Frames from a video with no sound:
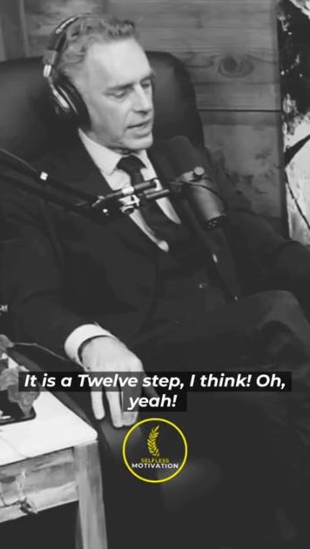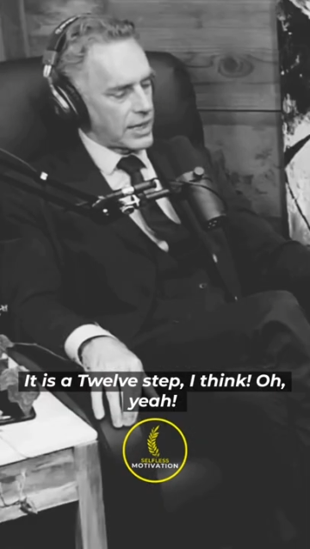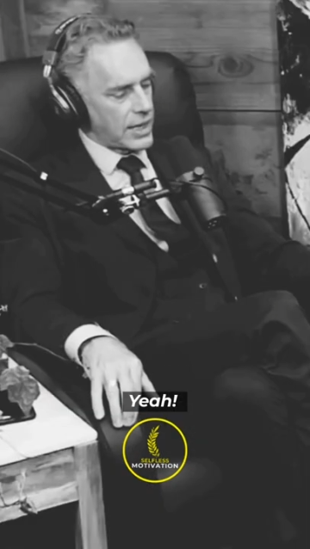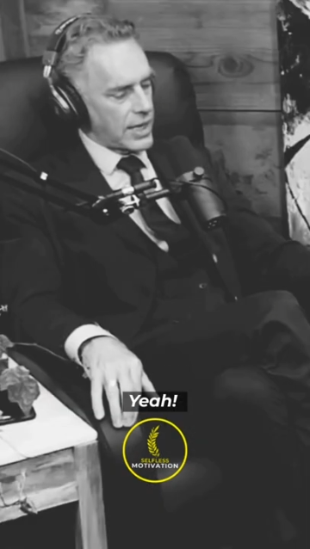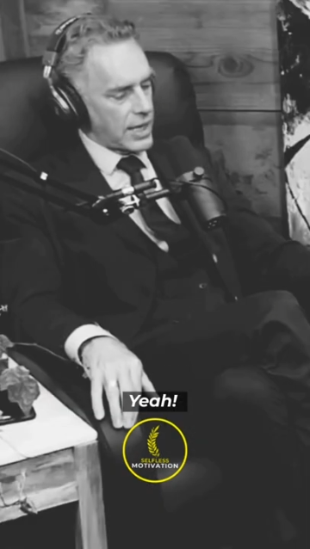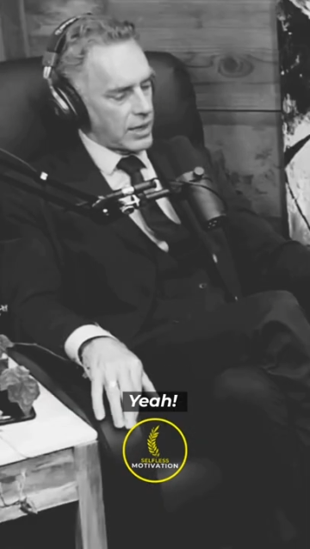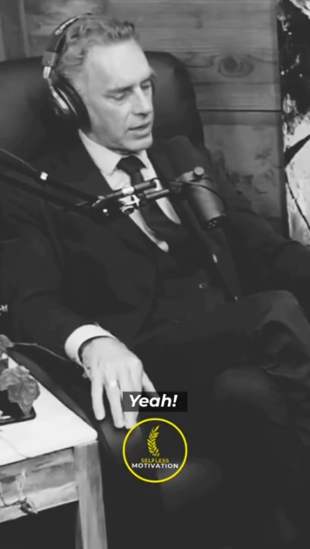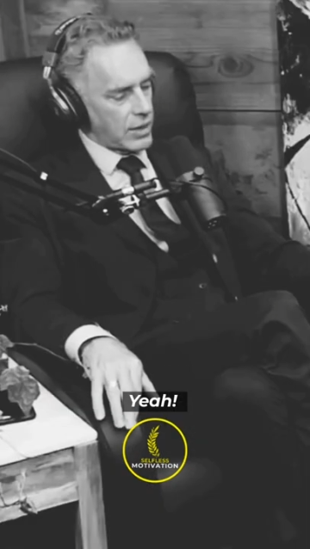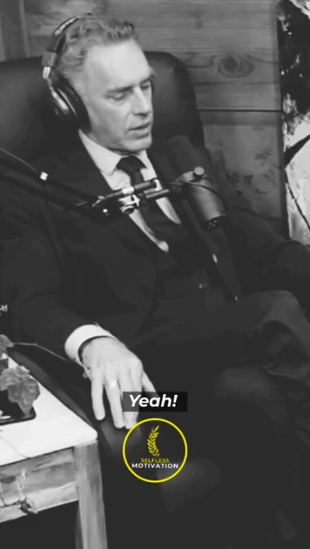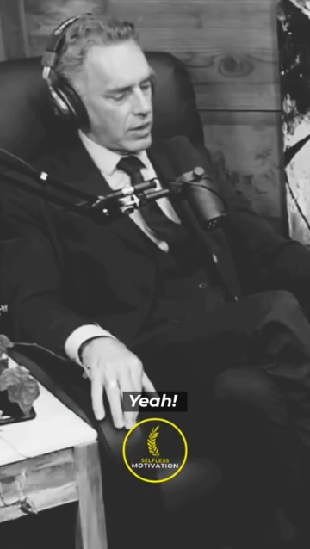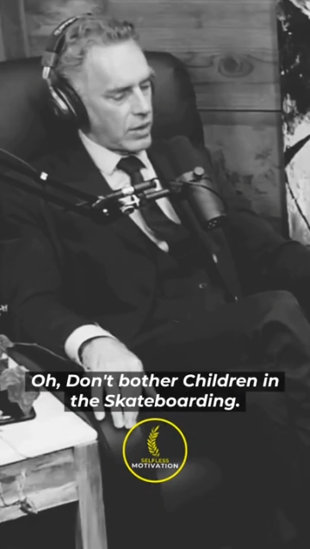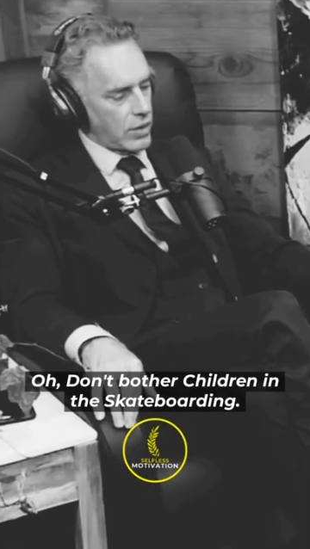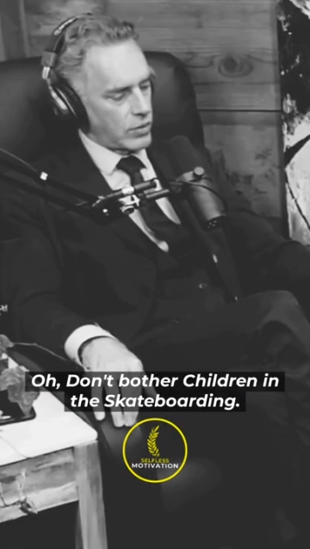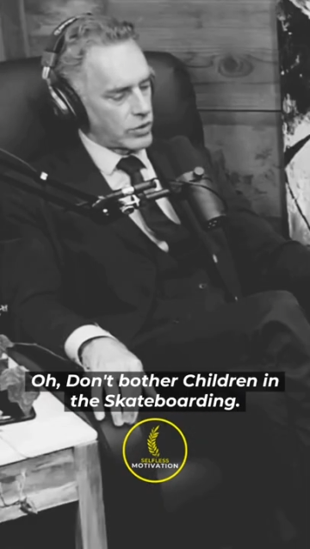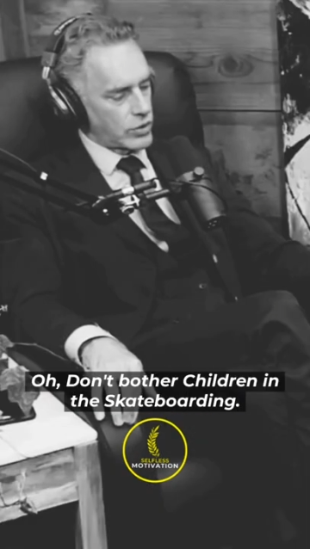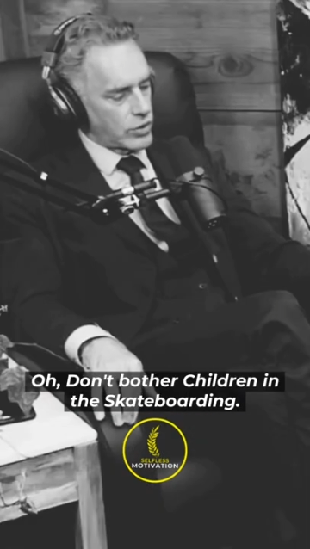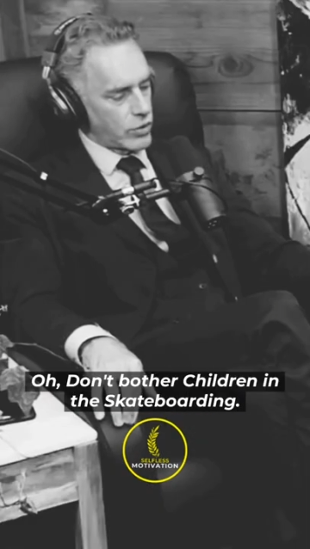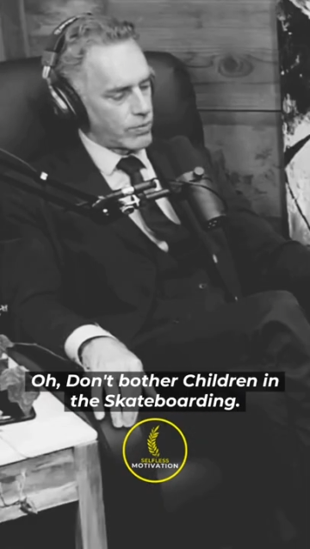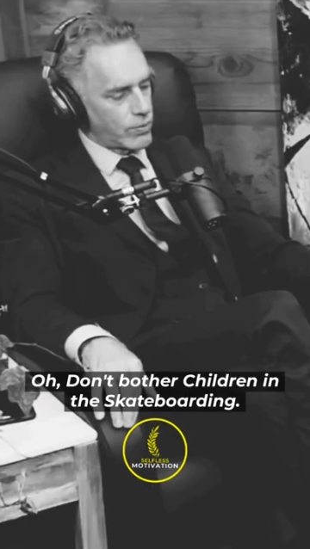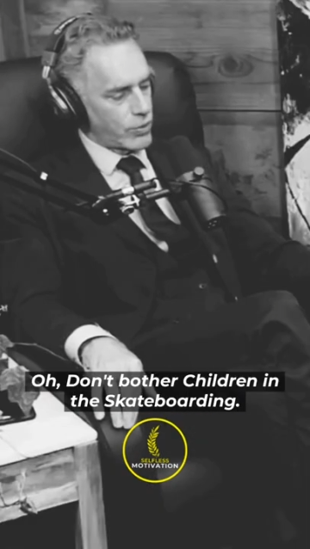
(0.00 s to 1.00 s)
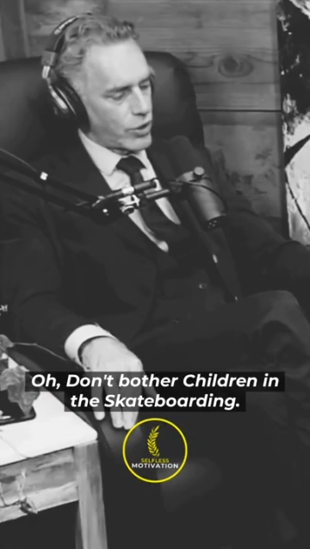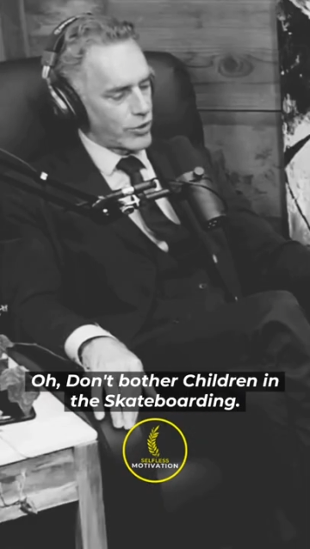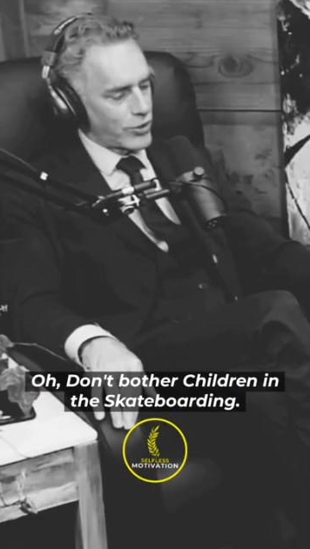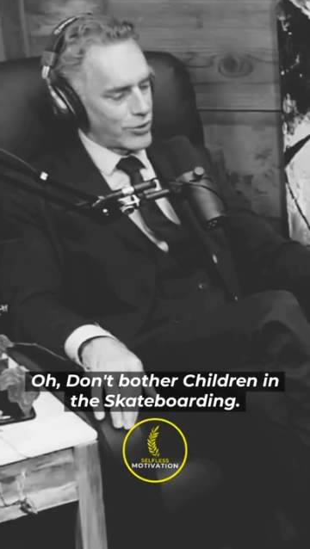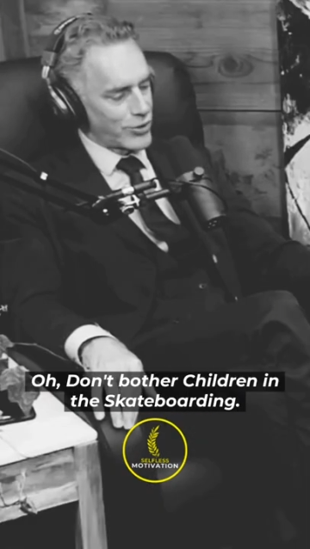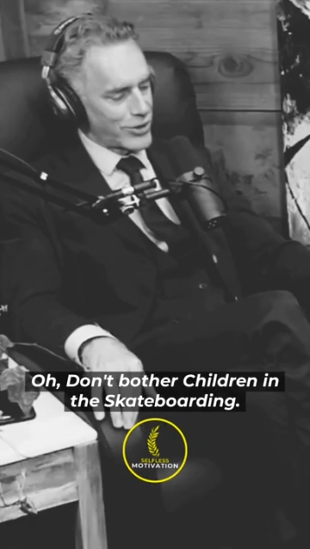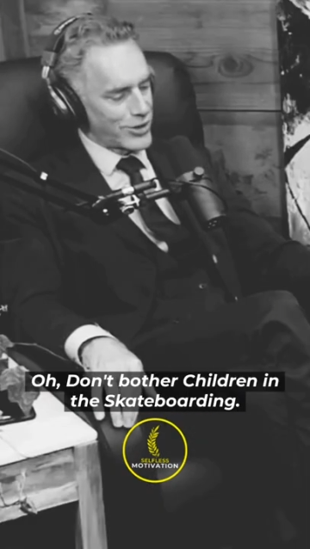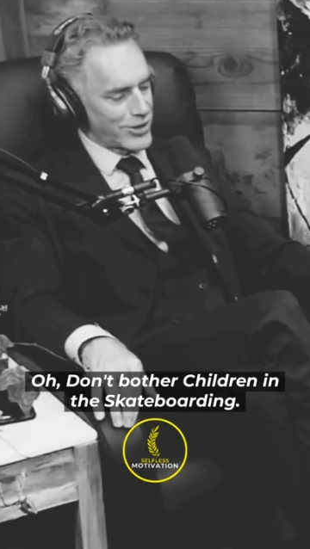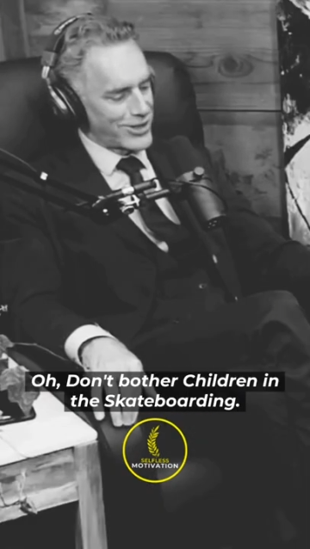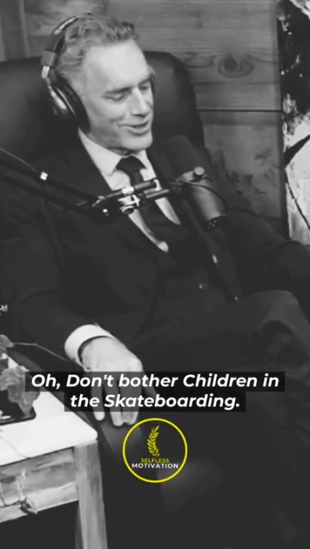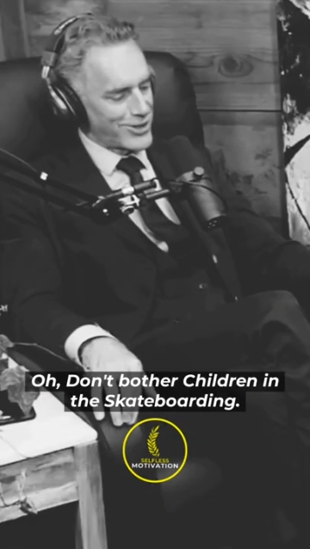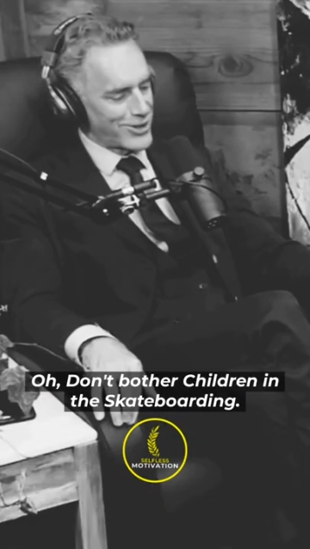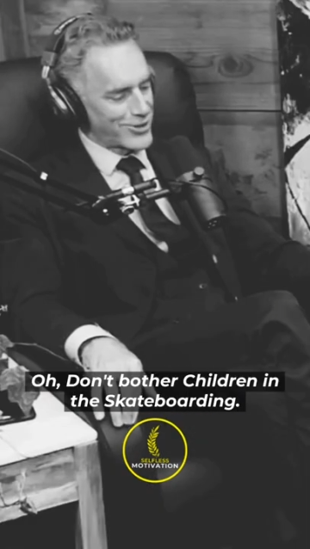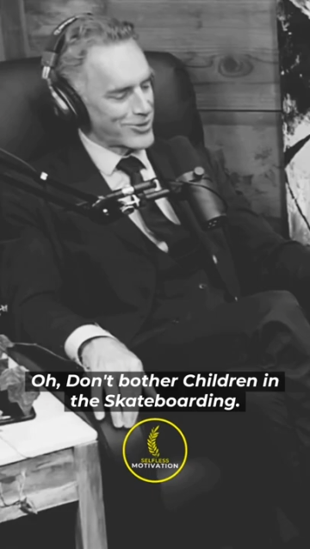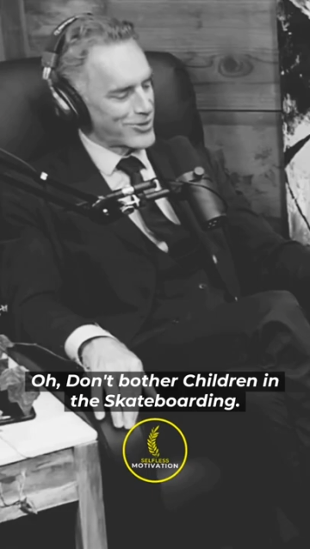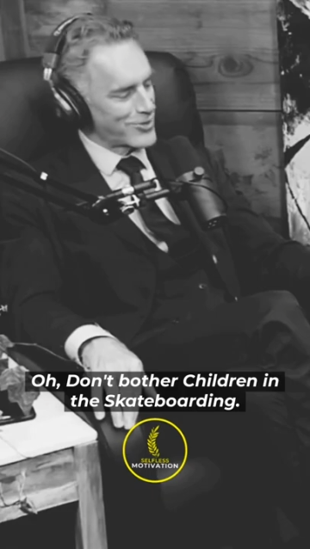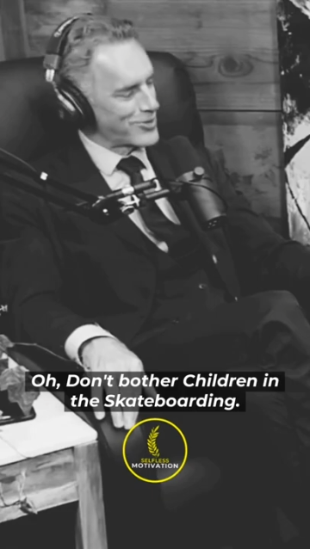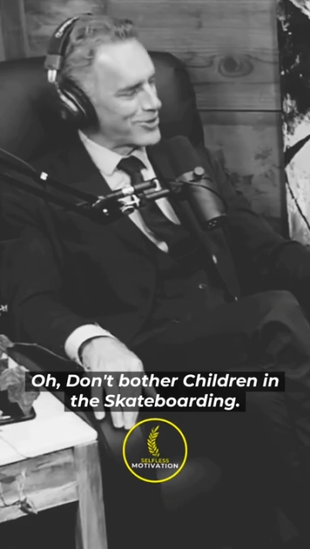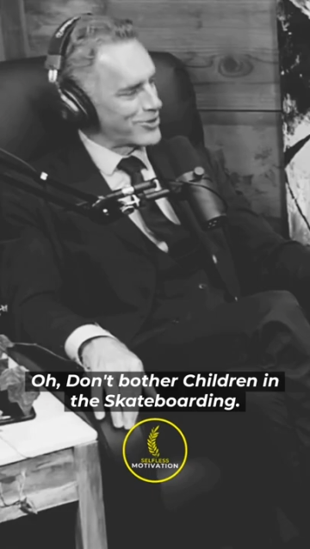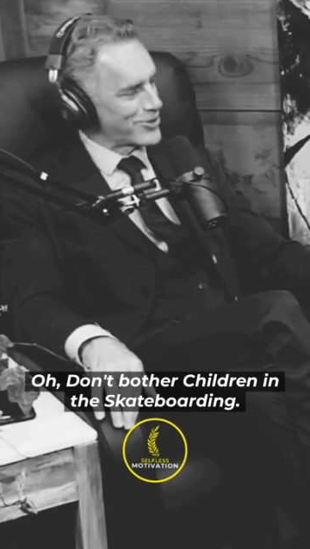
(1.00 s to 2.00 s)
yeah. Oh, don't bother
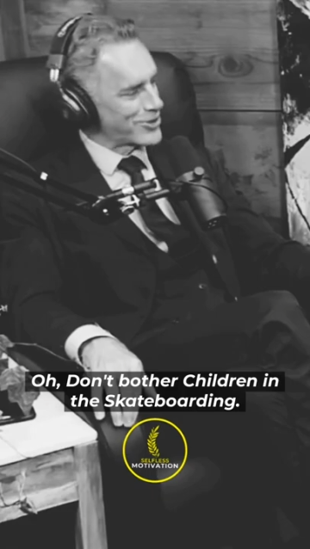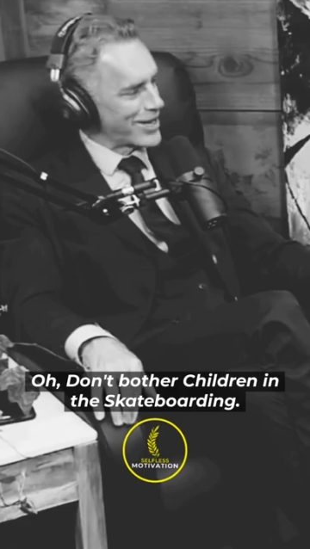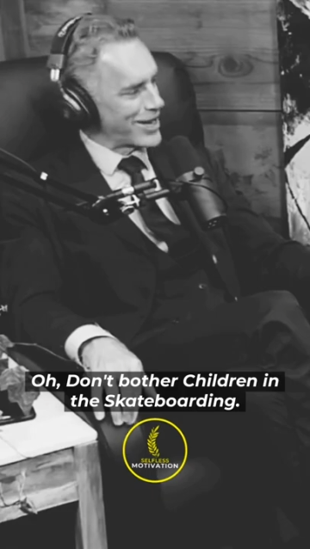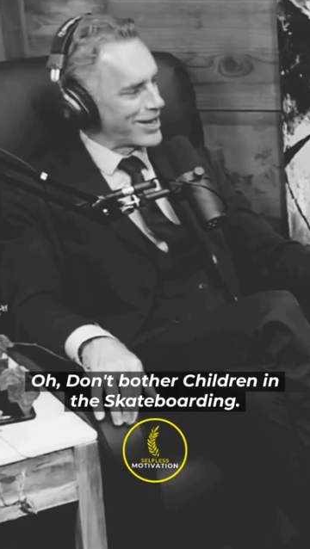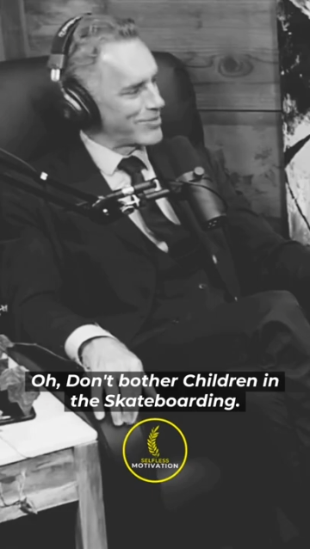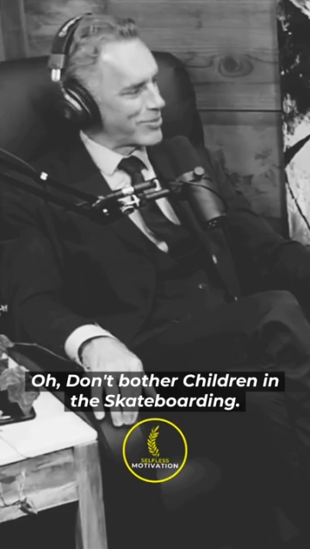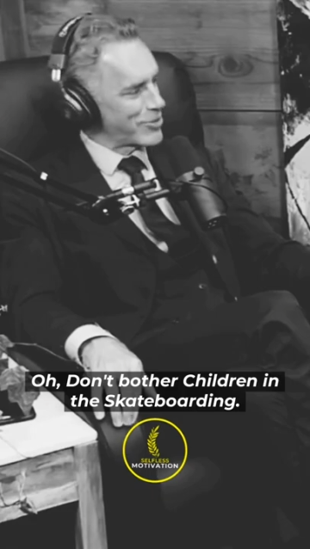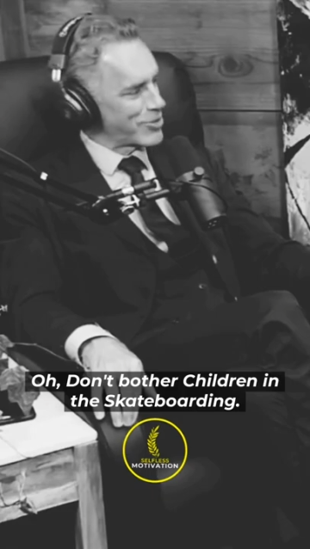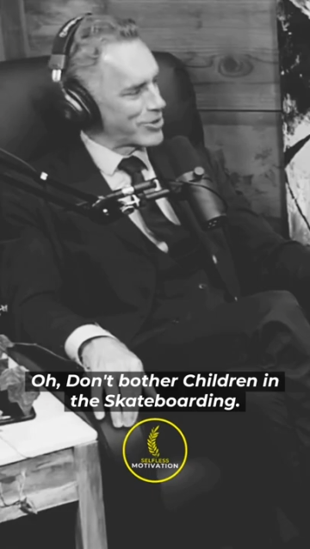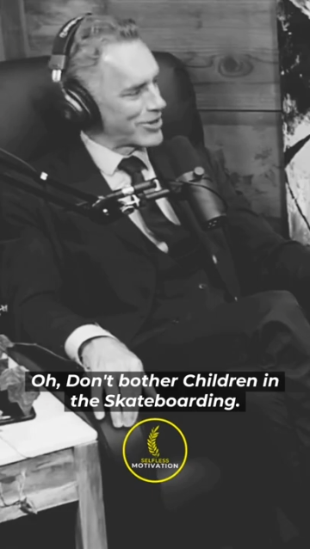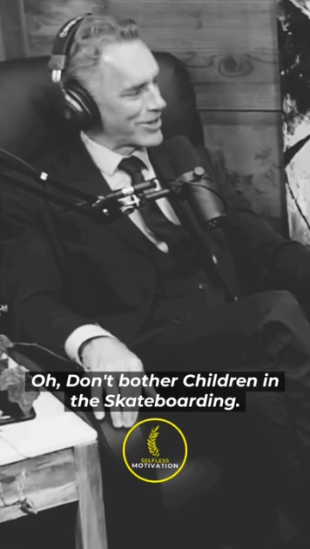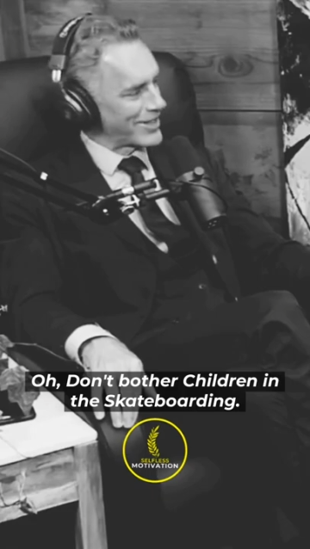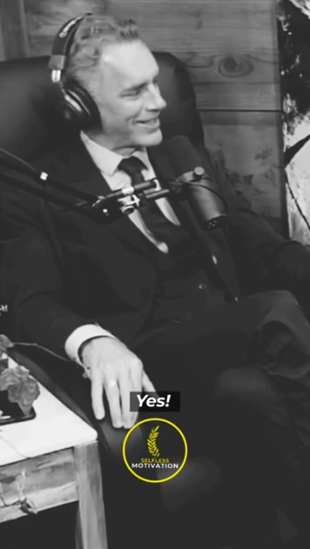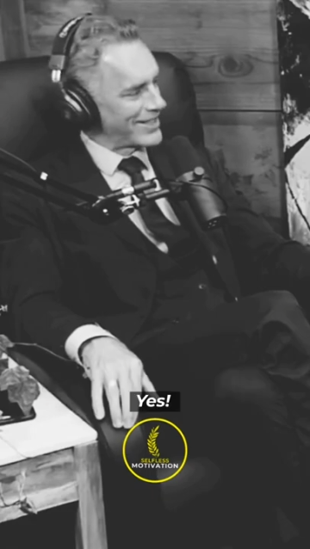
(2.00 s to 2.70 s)
children when they're skateboarding.